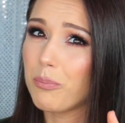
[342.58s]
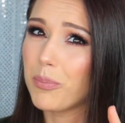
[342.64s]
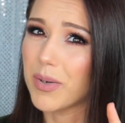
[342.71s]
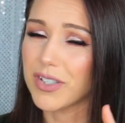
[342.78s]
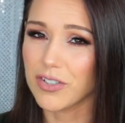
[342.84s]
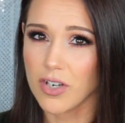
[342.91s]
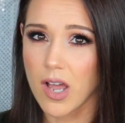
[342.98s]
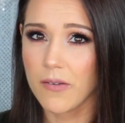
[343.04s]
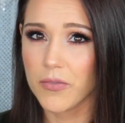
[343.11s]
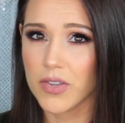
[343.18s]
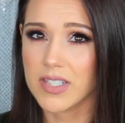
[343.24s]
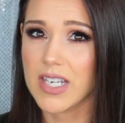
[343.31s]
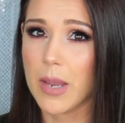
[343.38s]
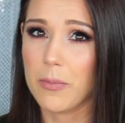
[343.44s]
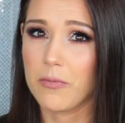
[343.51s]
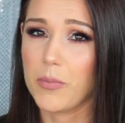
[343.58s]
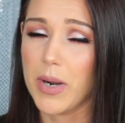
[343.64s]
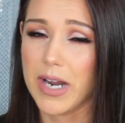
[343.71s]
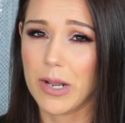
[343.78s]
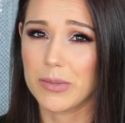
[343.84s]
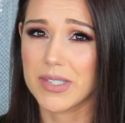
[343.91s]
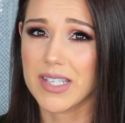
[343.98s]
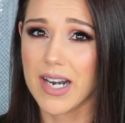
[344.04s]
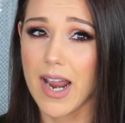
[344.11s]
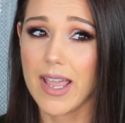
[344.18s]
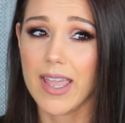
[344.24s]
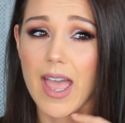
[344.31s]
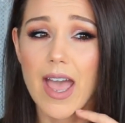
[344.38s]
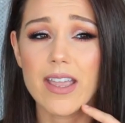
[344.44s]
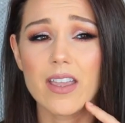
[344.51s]
but not for the type of breakouts that
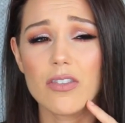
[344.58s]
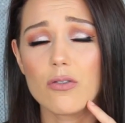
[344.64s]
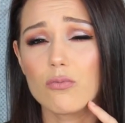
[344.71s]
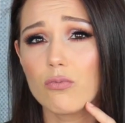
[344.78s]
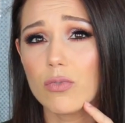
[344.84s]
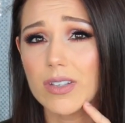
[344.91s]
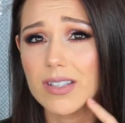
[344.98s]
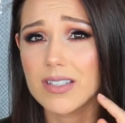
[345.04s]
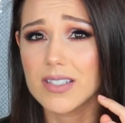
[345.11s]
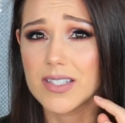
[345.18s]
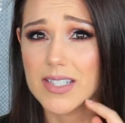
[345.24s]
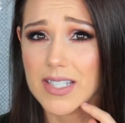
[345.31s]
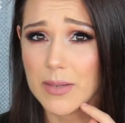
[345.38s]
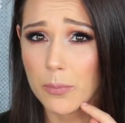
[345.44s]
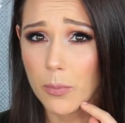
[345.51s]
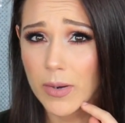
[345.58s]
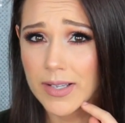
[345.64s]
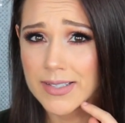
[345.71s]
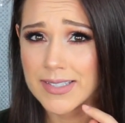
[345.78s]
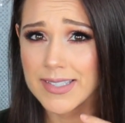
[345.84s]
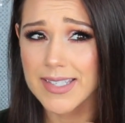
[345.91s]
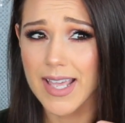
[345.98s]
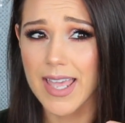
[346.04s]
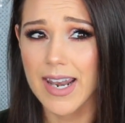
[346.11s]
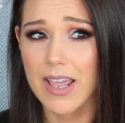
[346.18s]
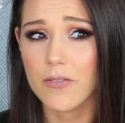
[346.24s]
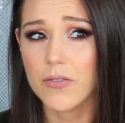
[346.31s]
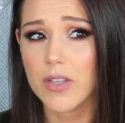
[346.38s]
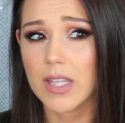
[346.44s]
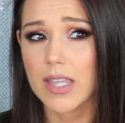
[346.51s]
I get. I get the really deep ones, and
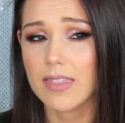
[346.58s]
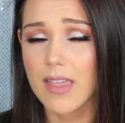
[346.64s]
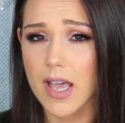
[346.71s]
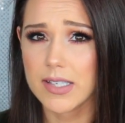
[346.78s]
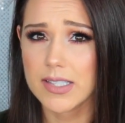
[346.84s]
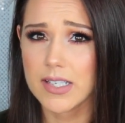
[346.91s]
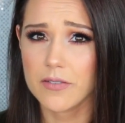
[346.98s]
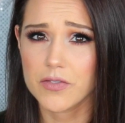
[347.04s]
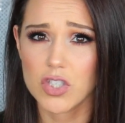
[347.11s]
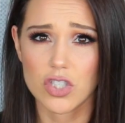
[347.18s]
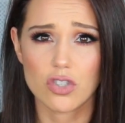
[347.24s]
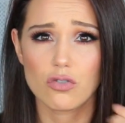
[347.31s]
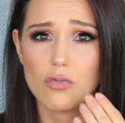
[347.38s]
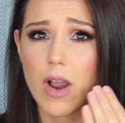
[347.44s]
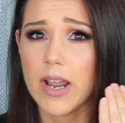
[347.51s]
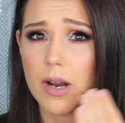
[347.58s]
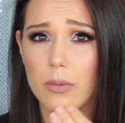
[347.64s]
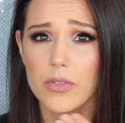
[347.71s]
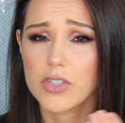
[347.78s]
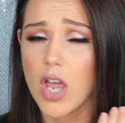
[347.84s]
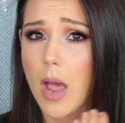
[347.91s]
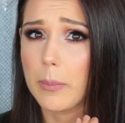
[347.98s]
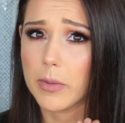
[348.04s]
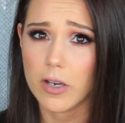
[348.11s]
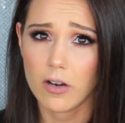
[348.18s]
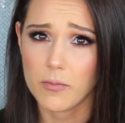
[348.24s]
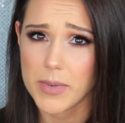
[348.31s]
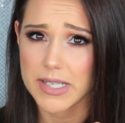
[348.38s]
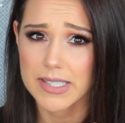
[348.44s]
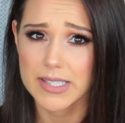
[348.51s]
I feel like that stuff just dried out the top
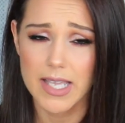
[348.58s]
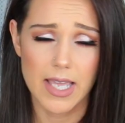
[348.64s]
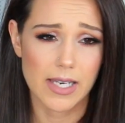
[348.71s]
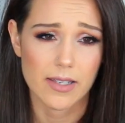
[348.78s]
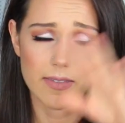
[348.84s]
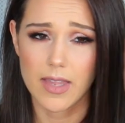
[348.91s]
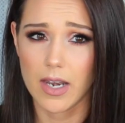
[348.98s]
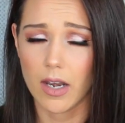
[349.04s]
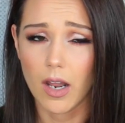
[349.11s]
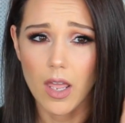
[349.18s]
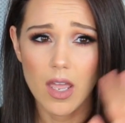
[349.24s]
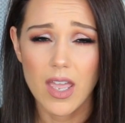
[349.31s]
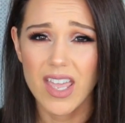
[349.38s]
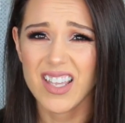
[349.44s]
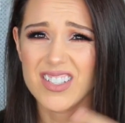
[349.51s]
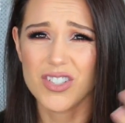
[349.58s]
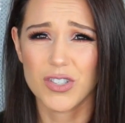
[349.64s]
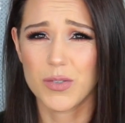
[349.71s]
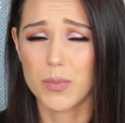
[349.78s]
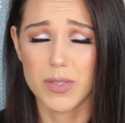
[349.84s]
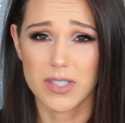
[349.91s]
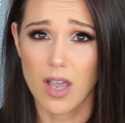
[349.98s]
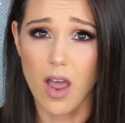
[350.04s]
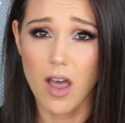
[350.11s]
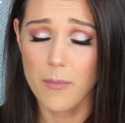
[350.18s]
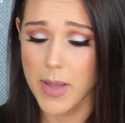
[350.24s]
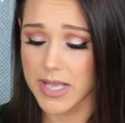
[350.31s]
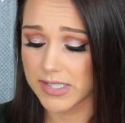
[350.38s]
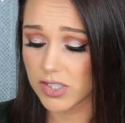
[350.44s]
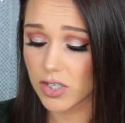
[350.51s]
layer of my skin, and then it just was a
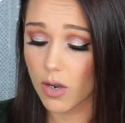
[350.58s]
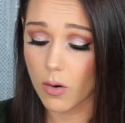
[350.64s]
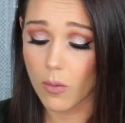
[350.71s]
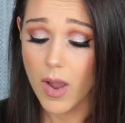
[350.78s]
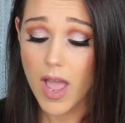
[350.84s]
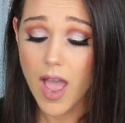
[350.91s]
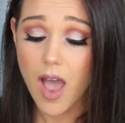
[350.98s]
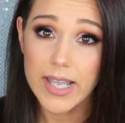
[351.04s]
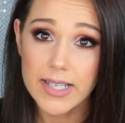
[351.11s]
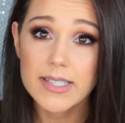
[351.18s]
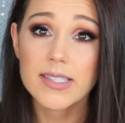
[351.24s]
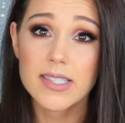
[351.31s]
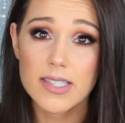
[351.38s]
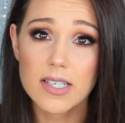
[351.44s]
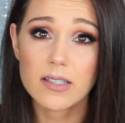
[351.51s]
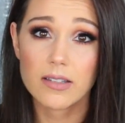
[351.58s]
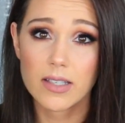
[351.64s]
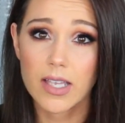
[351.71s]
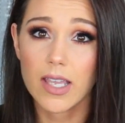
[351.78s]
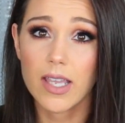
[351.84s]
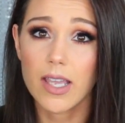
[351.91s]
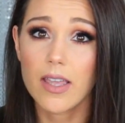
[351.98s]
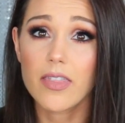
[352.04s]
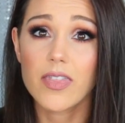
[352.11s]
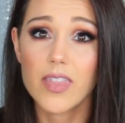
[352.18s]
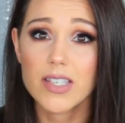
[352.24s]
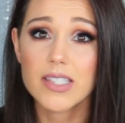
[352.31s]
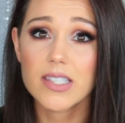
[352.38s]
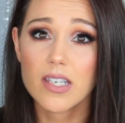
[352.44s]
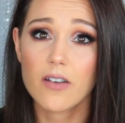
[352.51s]
hot mess. So instantly,
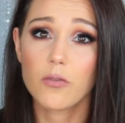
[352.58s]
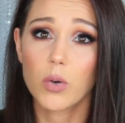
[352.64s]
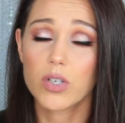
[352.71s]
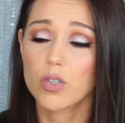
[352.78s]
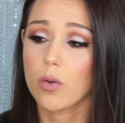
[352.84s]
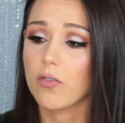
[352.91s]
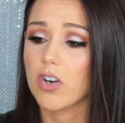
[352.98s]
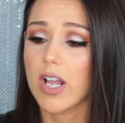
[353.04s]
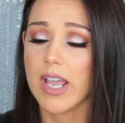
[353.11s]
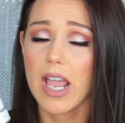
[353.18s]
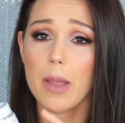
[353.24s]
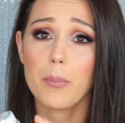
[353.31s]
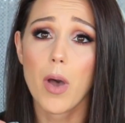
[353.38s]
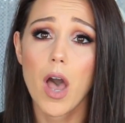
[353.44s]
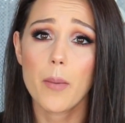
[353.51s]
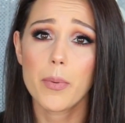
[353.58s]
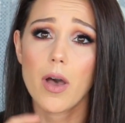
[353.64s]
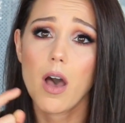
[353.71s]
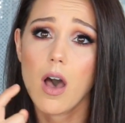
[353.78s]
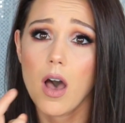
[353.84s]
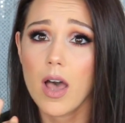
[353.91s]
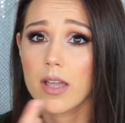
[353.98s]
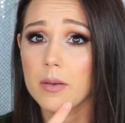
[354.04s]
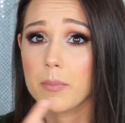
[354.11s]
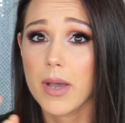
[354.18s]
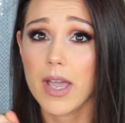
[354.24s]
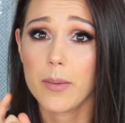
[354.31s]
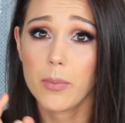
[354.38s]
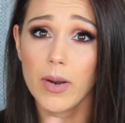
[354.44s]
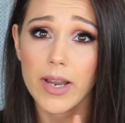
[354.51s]
this stuff works overnight. I pop it on
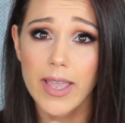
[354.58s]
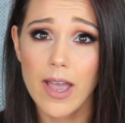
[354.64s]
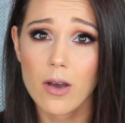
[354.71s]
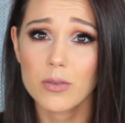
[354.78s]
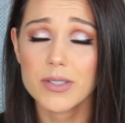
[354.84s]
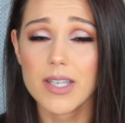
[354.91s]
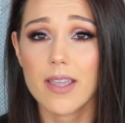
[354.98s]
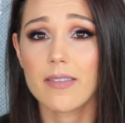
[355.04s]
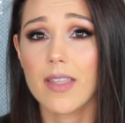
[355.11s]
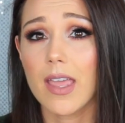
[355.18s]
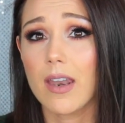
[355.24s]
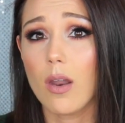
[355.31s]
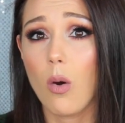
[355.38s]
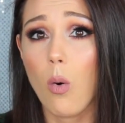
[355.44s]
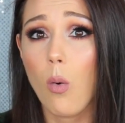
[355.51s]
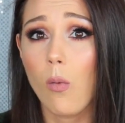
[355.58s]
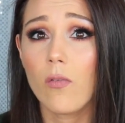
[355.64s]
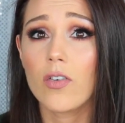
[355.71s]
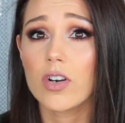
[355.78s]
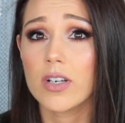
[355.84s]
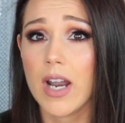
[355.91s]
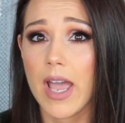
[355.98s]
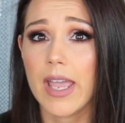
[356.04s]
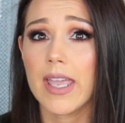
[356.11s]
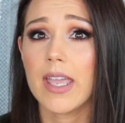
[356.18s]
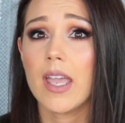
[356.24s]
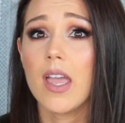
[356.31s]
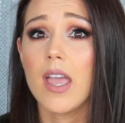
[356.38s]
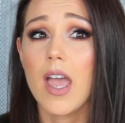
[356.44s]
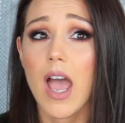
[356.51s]
my breakouts, and then
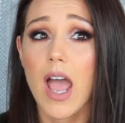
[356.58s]
overnight,